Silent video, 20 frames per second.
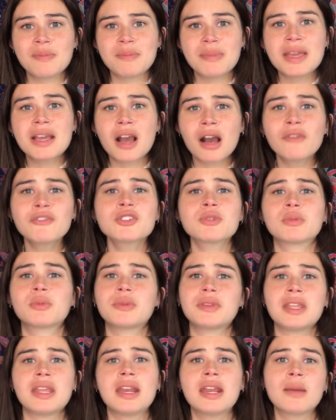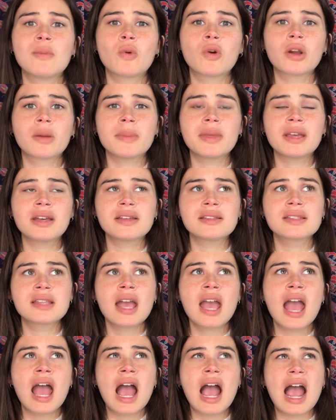be comfortable with eating more, because
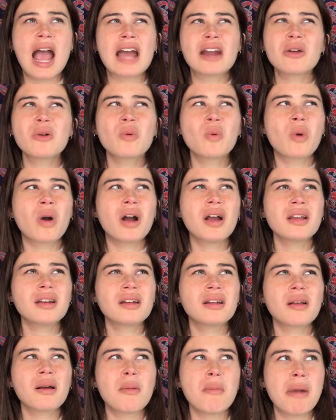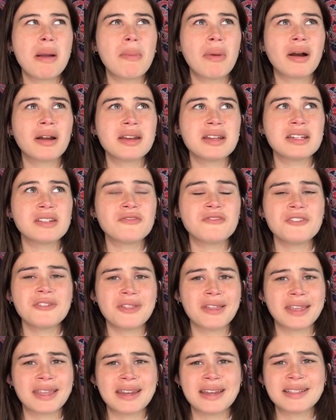I don't want my body to feel
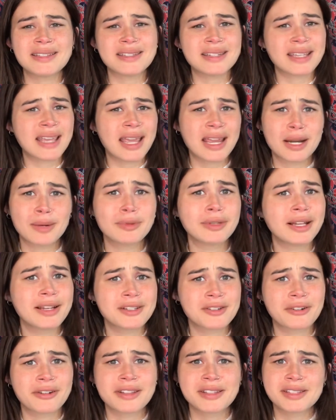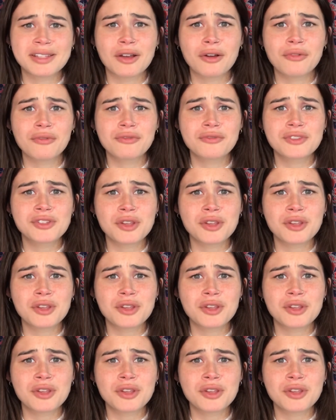like it needs to cannibalize on itself.